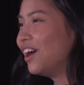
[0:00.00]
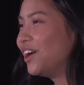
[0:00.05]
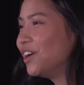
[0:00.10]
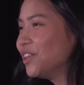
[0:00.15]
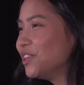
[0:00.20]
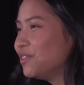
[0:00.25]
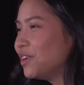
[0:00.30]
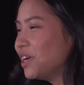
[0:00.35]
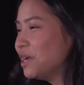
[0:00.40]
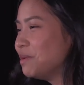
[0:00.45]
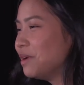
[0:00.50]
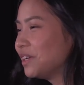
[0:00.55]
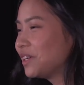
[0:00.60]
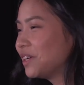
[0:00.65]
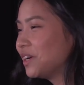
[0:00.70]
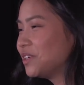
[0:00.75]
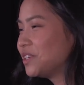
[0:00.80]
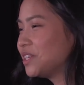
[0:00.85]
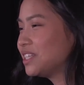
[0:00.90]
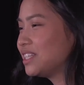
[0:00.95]
All the
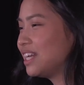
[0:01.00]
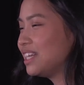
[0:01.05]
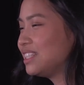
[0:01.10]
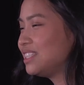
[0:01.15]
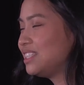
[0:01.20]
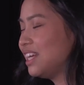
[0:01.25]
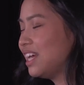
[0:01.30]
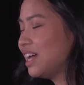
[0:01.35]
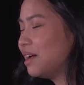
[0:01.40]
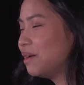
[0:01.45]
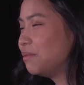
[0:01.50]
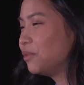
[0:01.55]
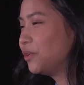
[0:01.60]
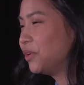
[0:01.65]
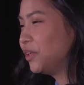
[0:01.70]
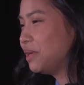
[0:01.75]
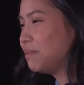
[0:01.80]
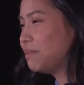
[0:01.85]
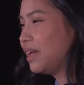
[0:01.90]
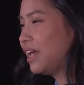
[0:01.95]
volleyball coaches at STM
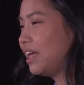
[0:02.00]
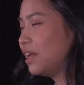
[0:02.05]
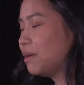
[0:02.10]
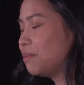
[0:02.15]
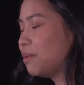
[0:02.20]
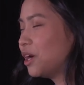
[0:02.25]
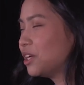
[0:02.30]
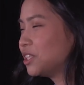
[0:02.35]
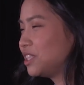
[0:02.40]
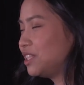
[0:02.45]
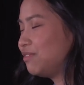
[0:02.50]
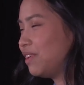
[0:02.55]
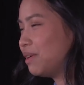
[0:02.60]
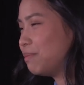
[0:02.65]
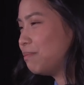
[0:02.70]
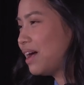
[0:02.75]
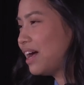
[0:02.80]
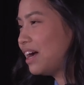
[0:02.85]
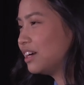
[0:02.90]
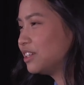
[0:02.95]
really made a positive
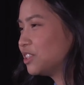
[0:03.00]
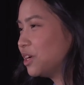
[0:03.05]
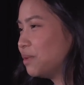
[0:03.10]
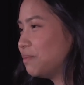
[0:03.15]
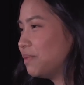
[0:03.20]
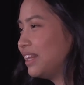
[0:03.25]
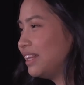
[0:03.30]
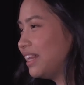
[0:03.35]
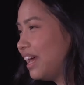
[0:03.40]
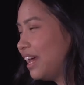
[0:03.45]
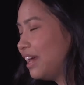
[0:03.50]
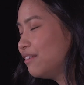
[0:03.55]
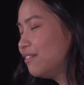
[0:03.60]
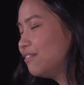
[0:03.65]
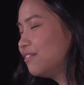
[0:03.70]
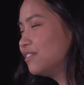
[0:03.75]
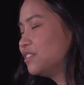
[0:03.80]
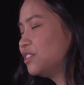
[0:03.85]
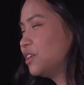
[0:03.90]
impact on my life.